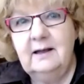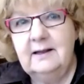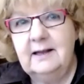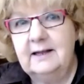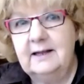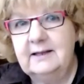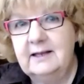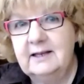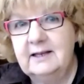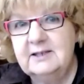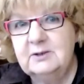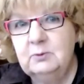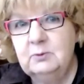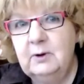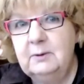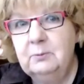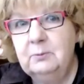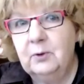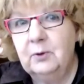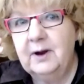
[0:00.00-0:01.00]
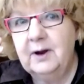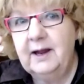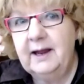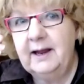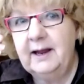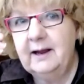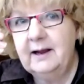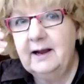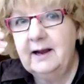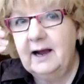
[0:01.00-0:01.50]
That this would
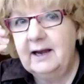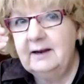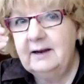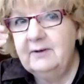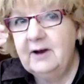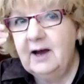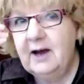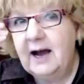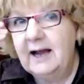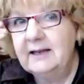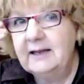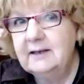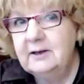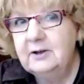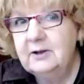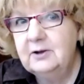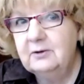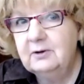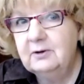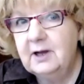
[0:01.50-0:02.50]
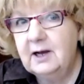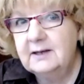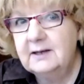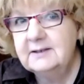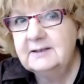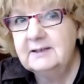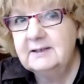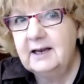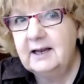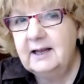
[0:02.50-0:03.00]
bring kind of a heightened
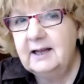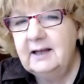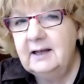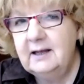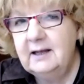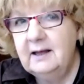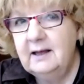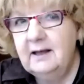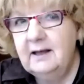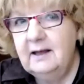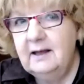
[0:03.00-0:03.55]
curiosity.